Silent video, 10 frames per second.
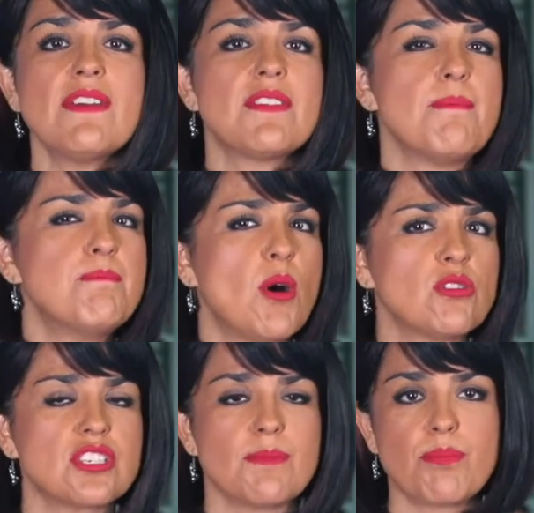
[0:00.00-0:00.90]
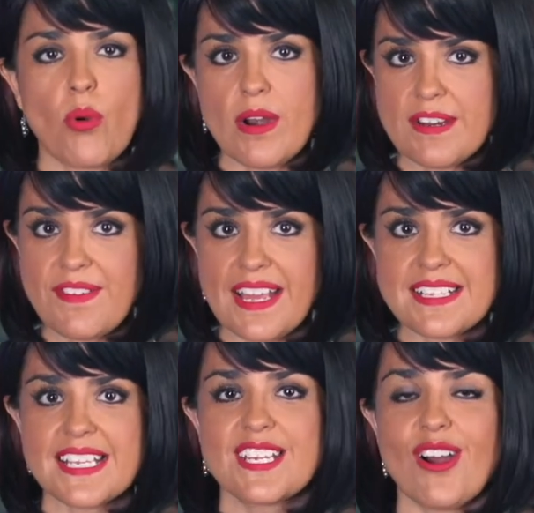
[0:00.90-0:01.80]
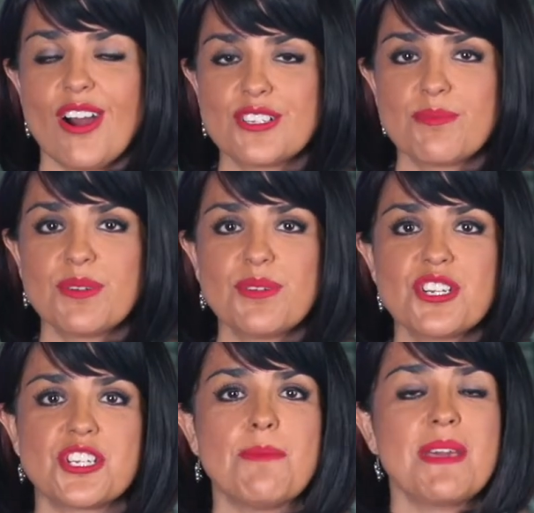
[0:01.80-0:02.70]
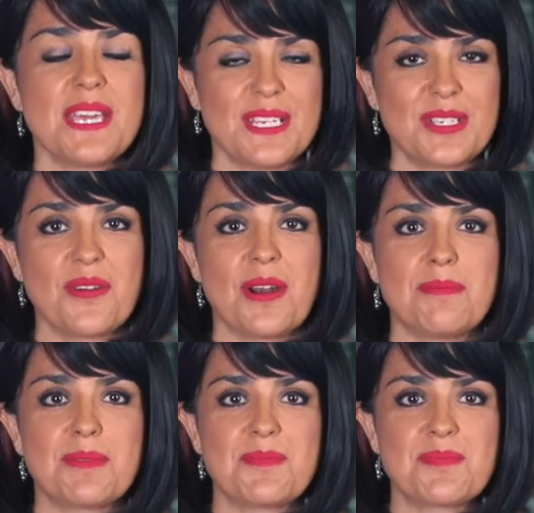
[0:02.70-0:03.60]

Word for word: one of the most important events in entrepreneurship in Europe.